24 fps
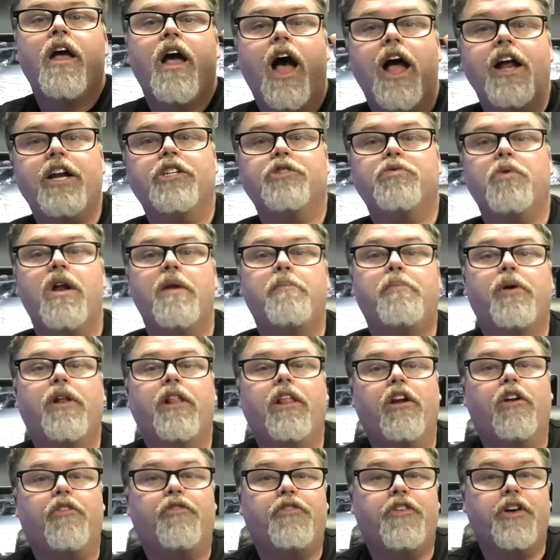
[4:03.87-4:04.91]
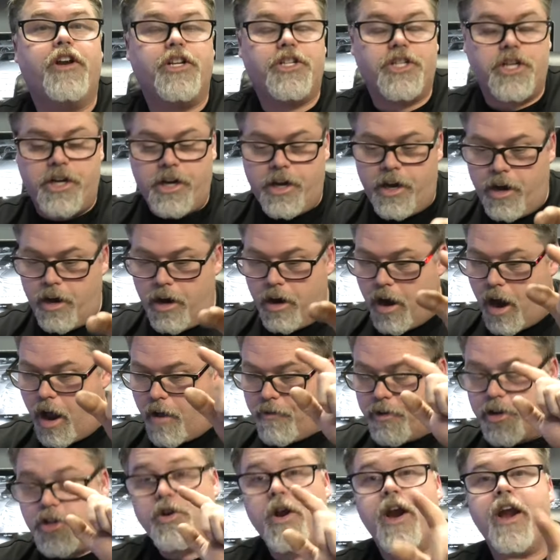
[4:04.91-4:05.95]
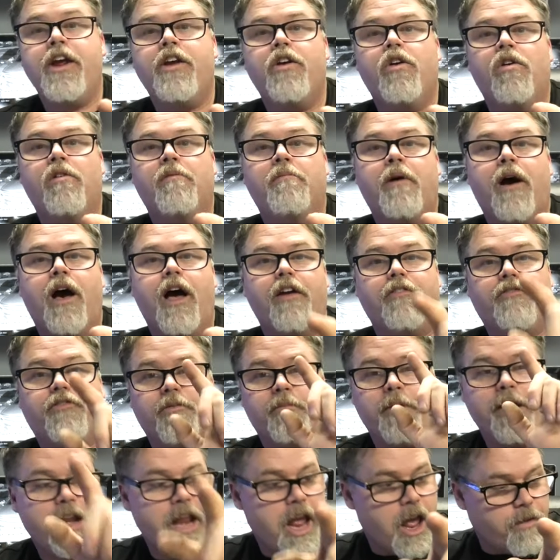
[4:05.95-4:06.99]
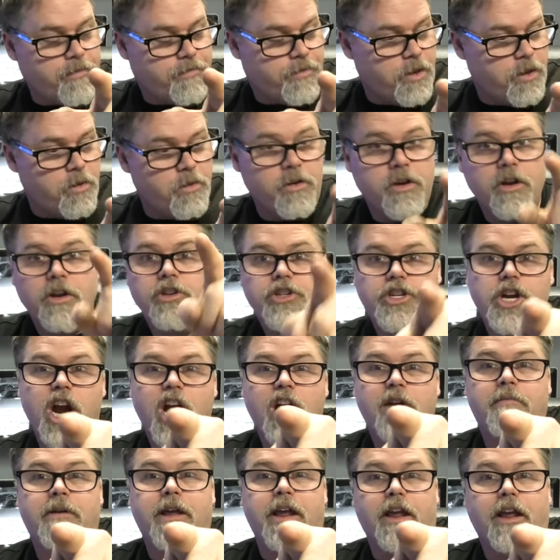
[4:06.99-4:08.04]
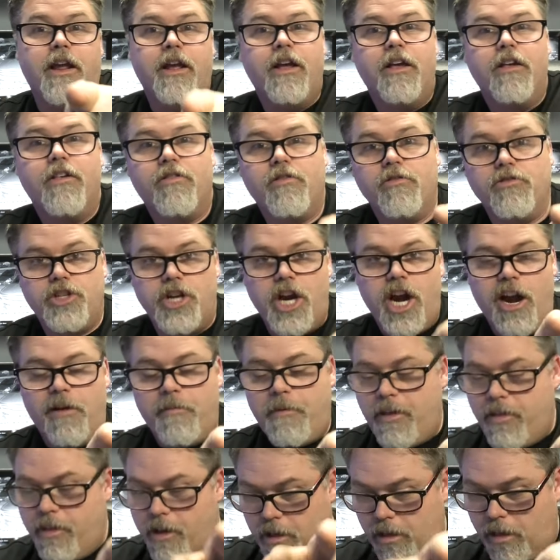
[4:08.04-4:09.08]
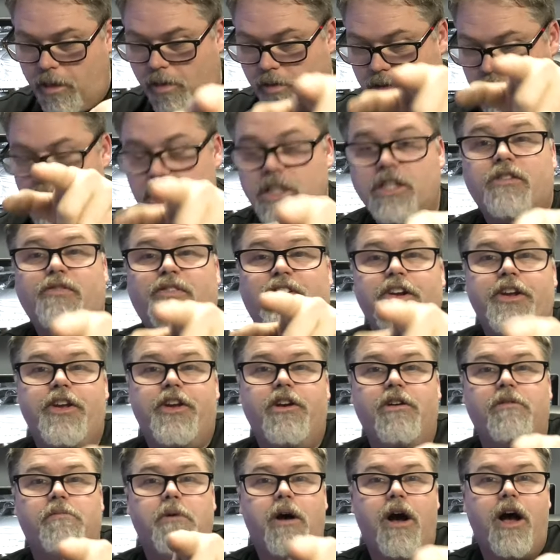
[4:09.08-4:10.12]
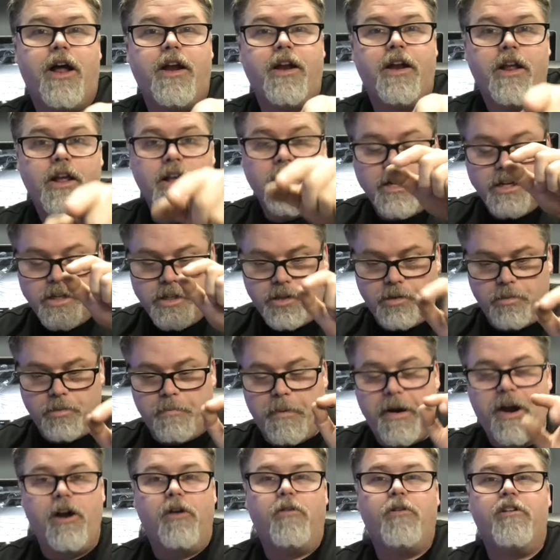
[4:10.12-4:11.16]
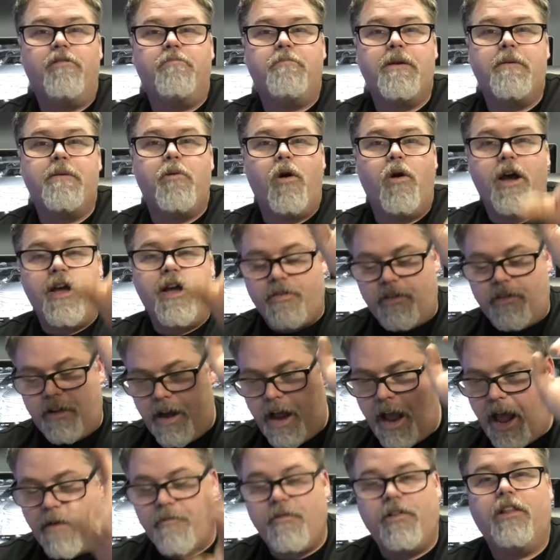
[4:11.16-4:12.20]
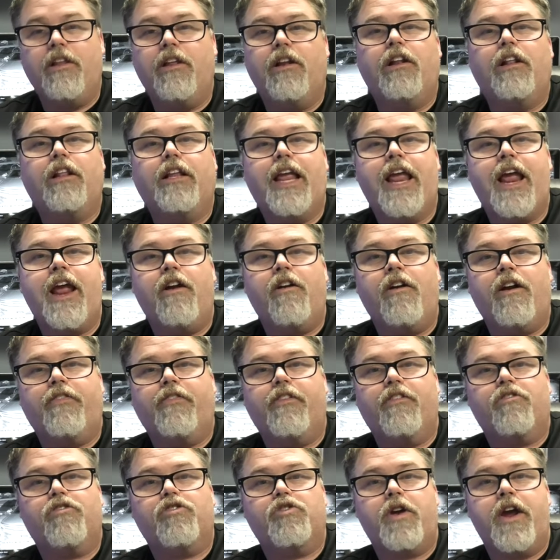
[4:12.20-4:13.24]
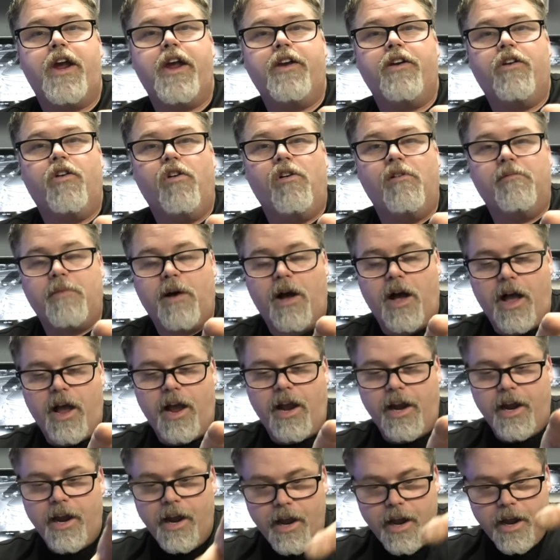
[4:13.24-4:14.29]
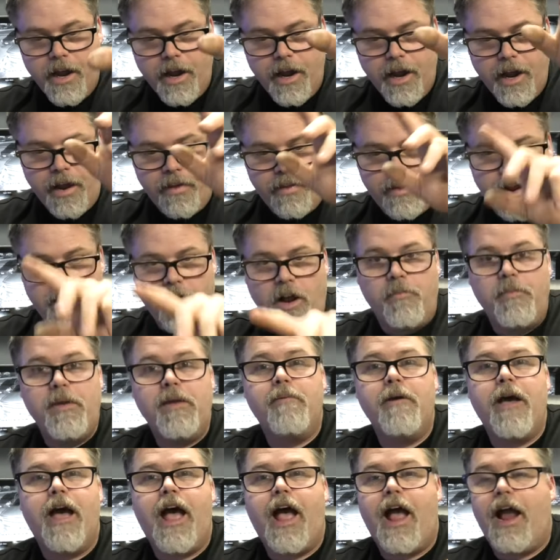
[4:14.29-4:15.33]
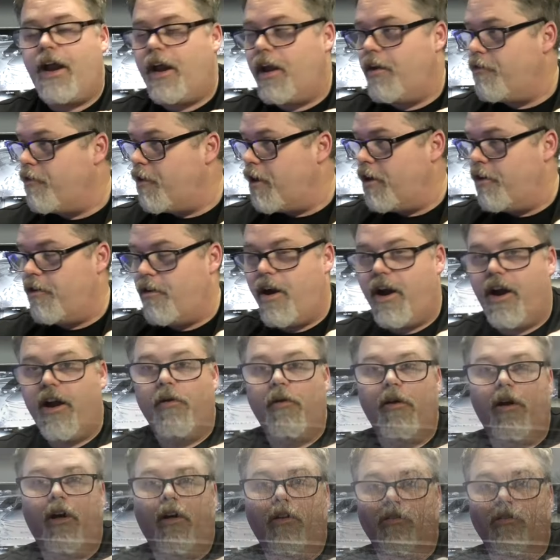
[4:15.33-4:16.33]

I just want to put a little footage in here of a train going by for my nephew, Jeremy. So, Jeremy, this is just for you, bud. So bear with me, boys, and have a little gander at this train going by, and then I'll be back. Friggin' right I will.